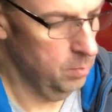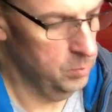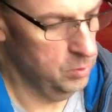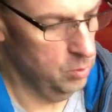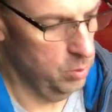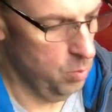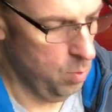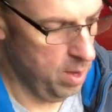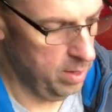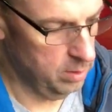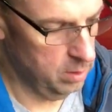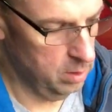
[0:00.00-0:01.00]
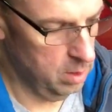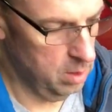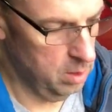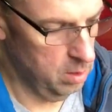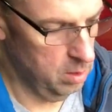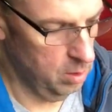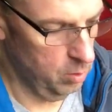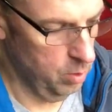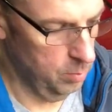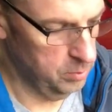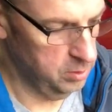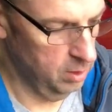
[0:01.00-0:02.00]
So you want the
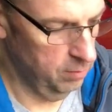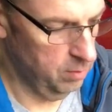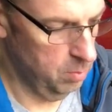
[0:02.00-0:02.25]
crimp sleeve